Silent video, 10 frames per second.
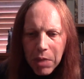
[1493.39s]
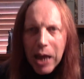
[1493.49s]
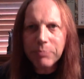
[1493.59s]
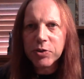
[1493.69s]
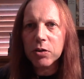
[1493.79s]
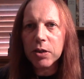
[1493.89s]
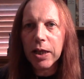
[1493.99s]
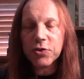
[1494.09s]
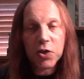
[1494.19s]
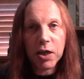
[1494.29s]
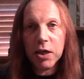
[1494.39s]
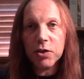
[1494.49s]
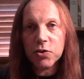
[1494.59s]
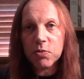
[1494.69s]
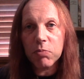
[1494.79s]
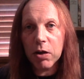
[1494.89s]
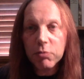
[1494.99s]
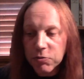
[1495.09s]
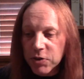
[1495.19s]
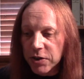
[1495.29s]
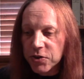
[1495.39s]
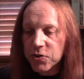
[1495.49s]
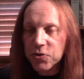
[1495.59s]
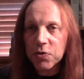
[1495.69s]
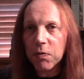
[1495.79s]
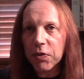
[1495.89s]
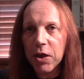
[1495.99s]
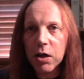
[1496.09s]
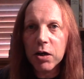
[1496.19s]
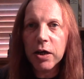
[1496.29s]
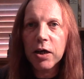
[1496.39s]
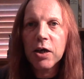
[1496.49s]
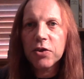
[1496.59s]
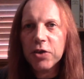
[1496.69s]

absolutely classic. It is, you know, you taste the sort of the earlier,